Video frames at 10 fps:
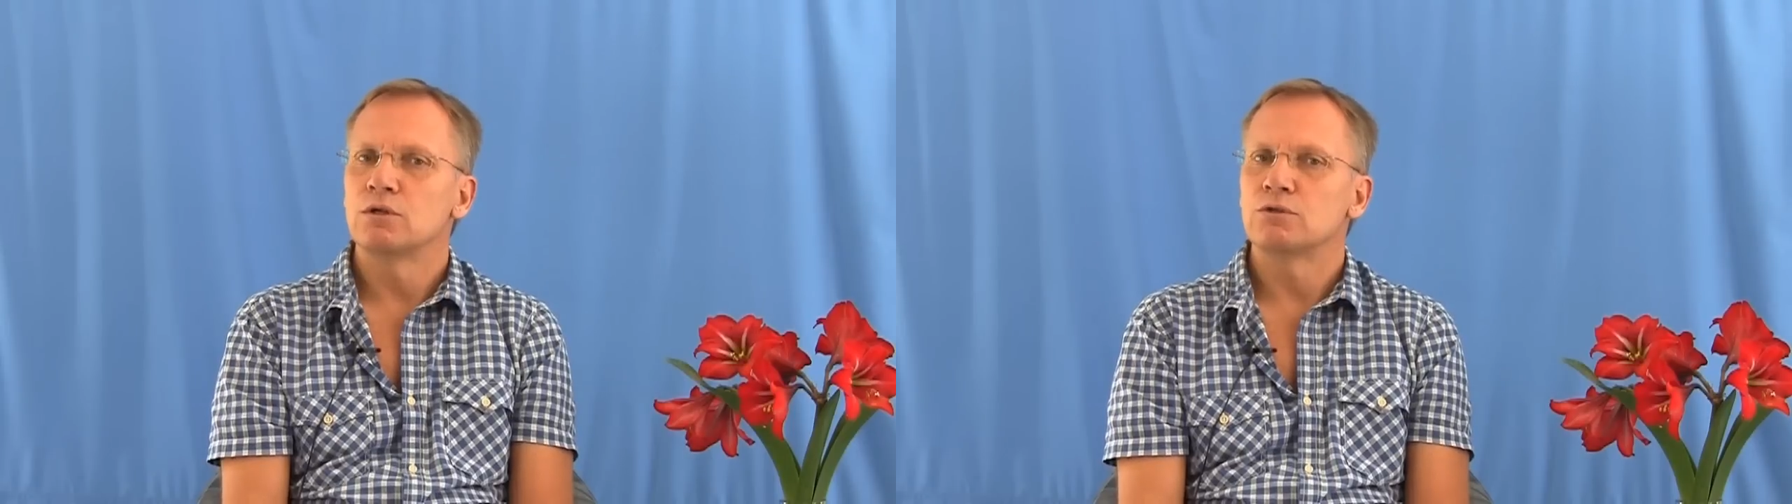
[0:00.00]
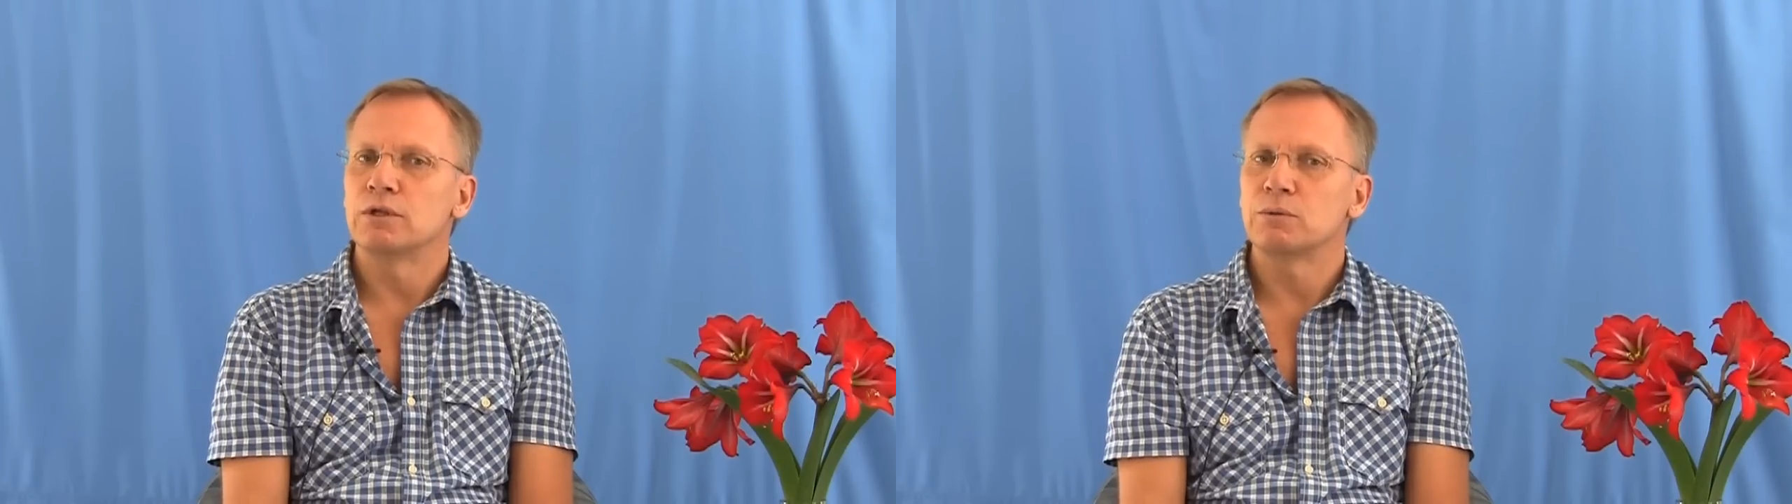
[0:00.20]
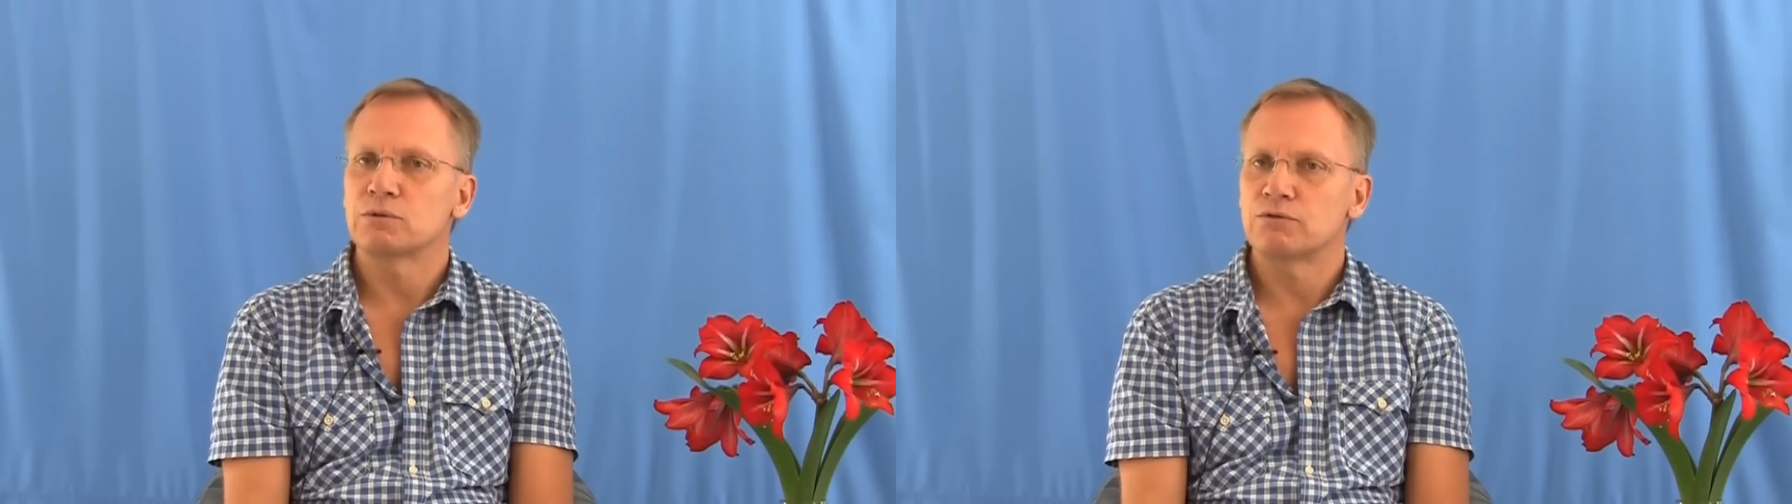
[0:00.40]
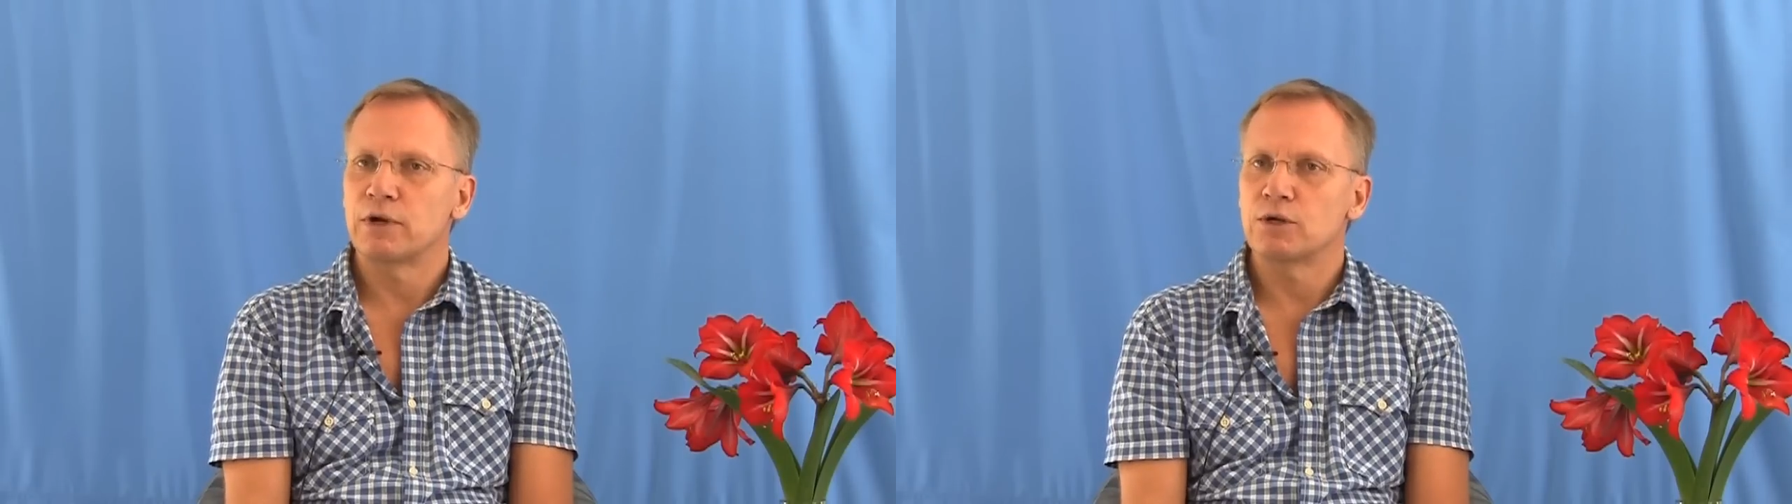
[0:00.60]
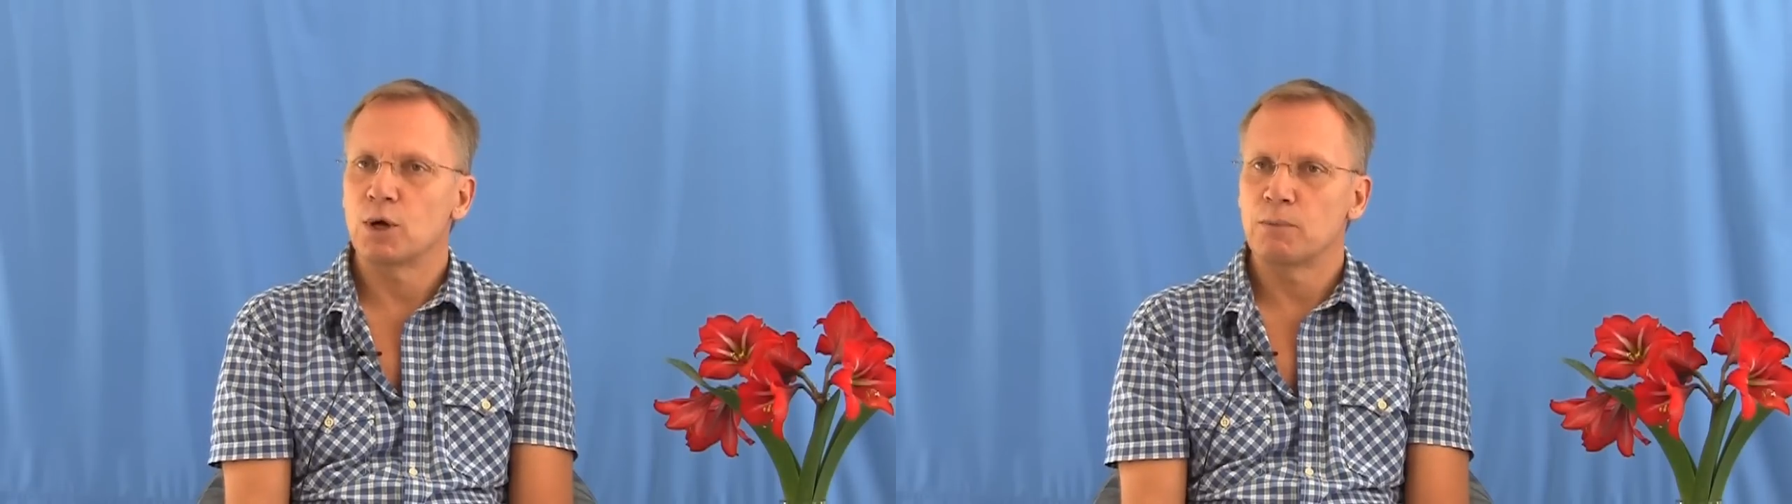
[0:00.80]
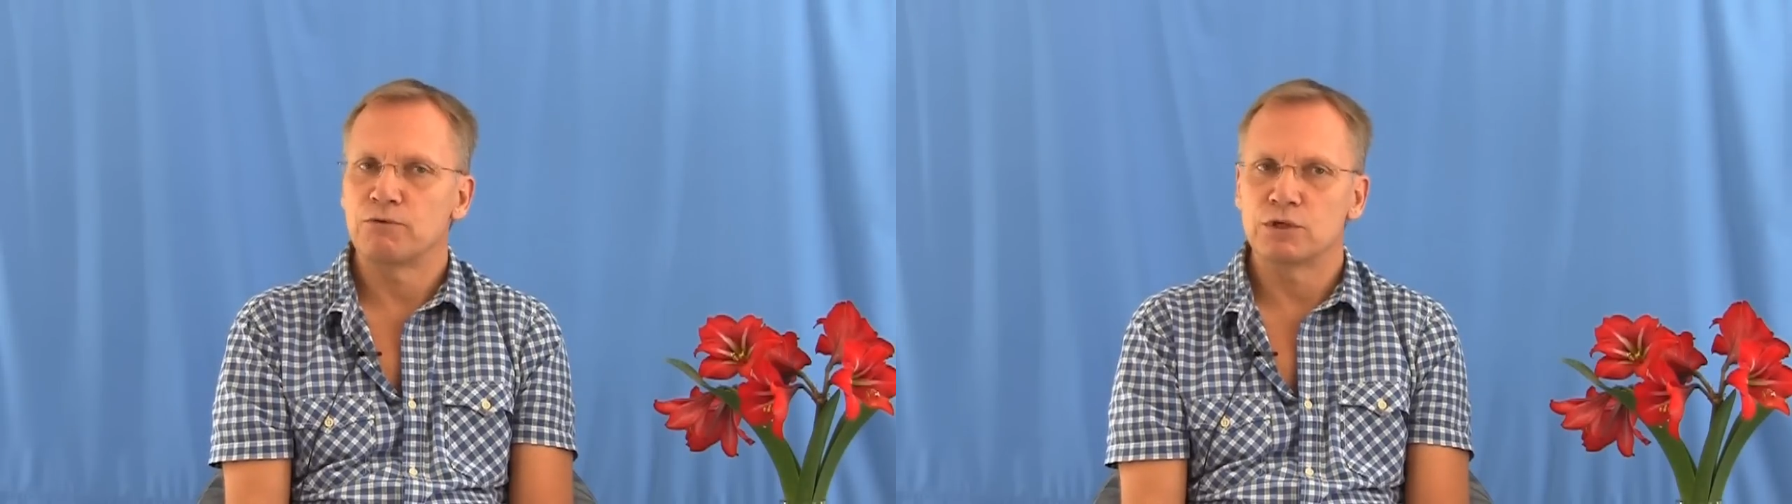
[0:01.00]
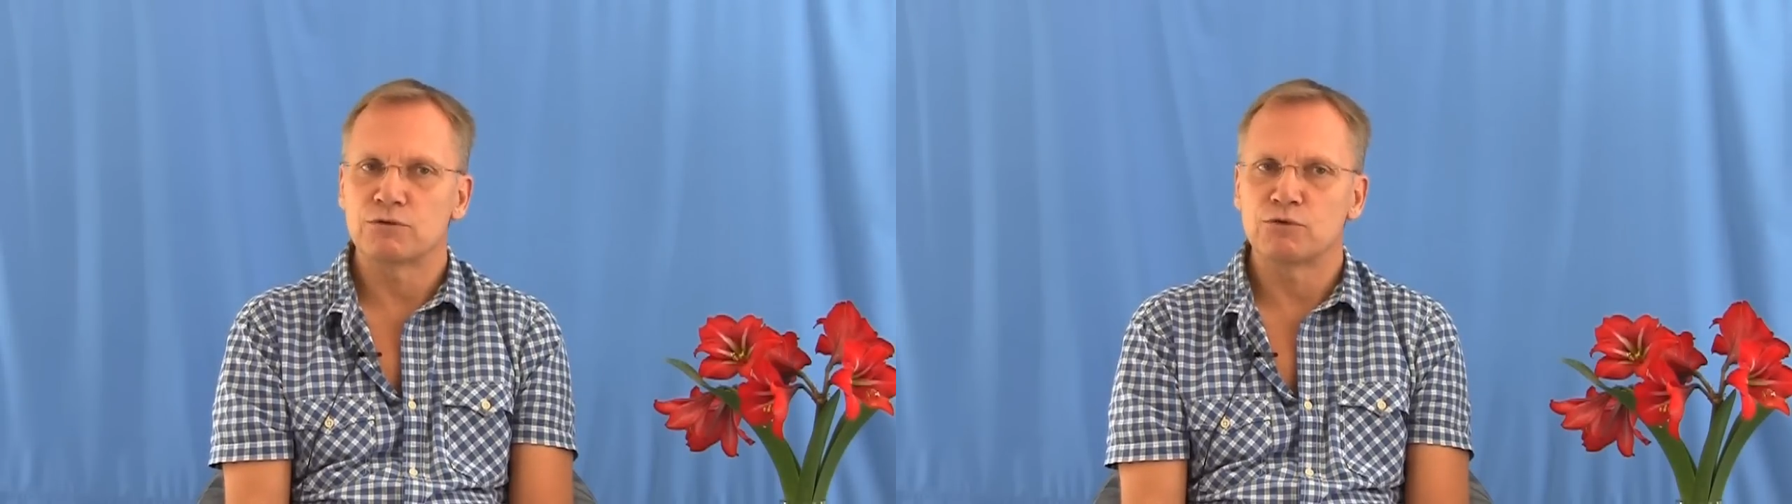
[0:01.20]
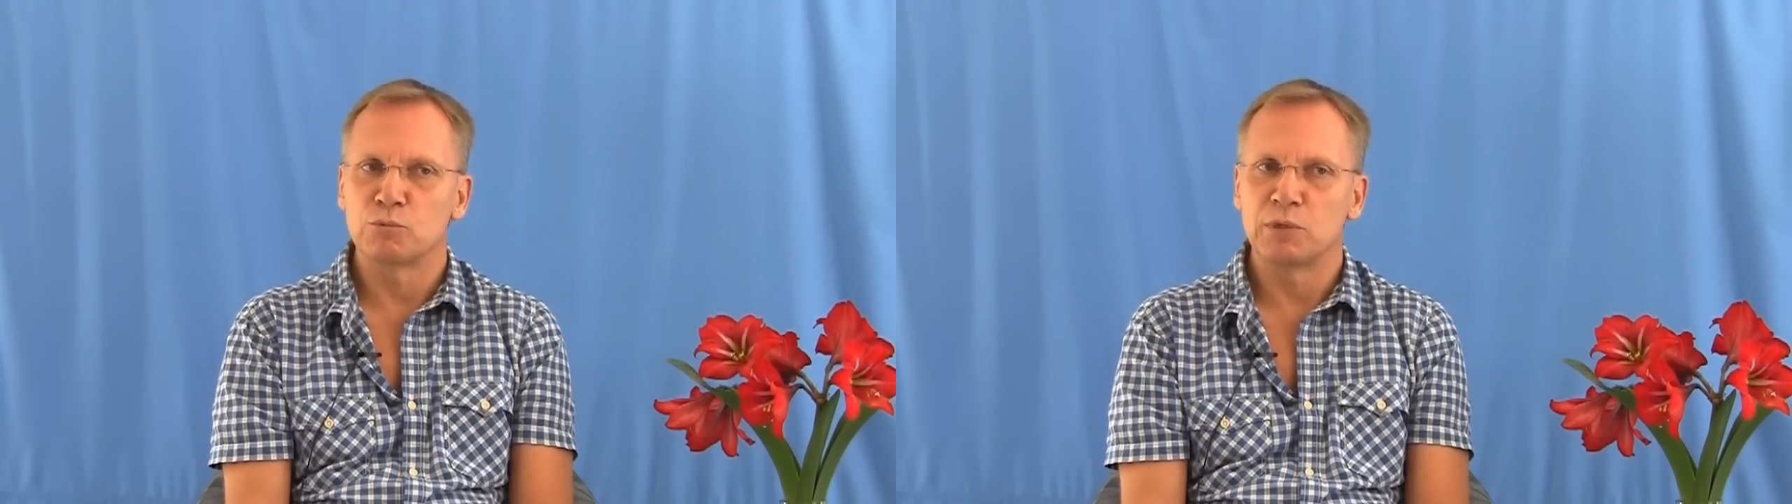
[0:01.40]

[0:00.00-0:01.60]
So it was very obvious for